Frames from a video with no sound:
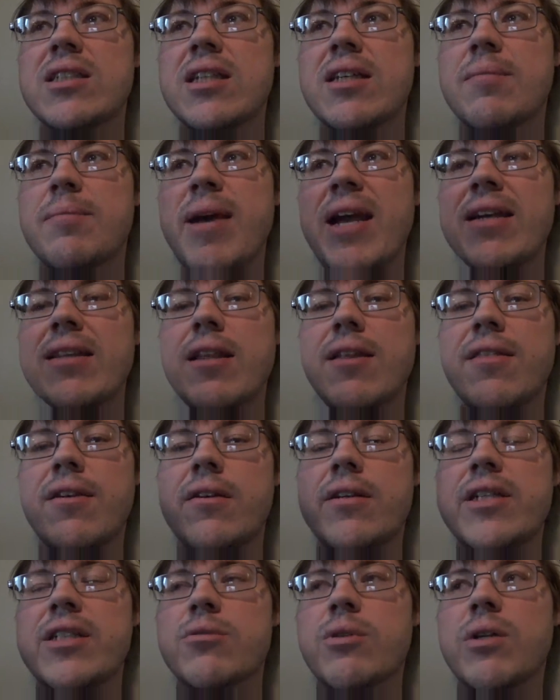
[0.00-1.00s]
uh, back in the
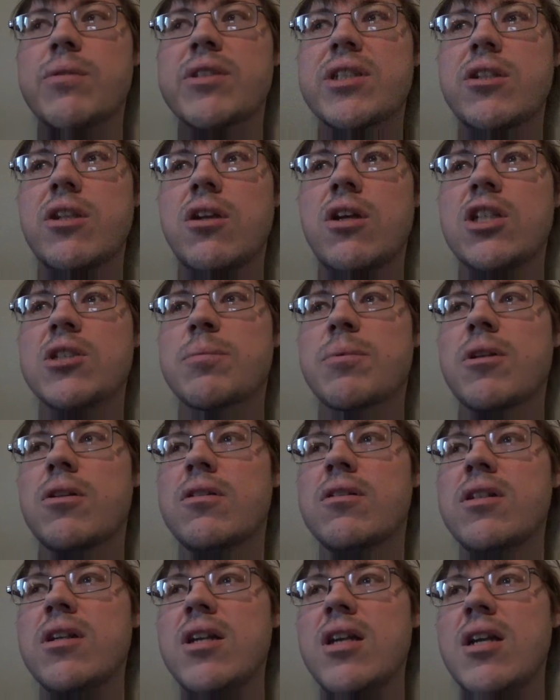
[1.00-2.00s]
30s when it was still a
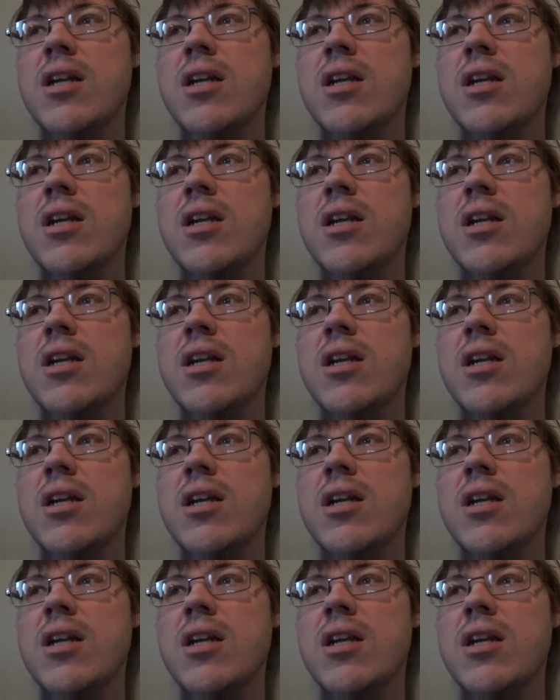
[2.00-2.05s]
hospital,